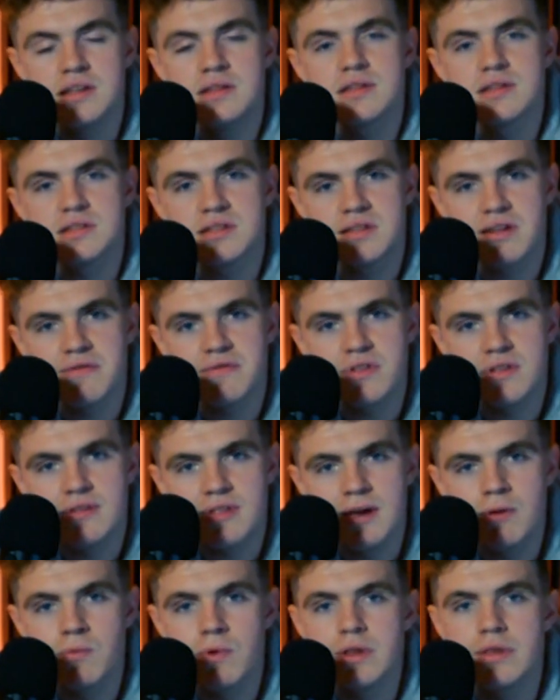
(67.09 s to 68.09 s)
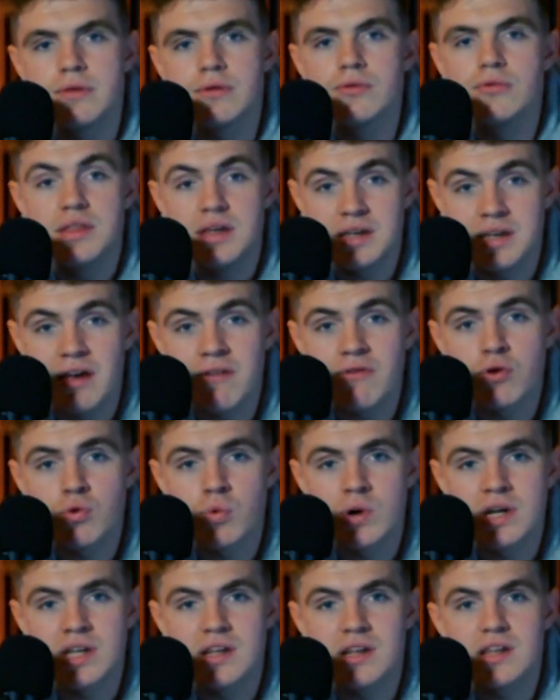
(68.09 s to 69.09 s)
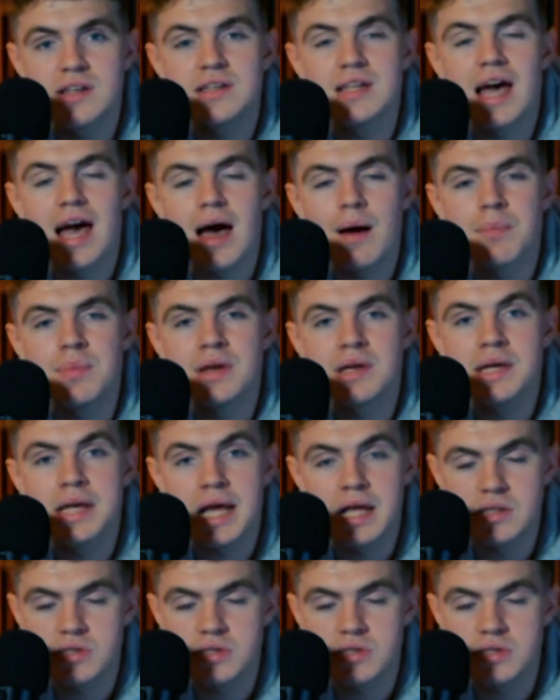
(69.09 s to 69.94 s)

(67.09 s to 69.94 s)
the stuff that they went through, they never wanted it to happen again,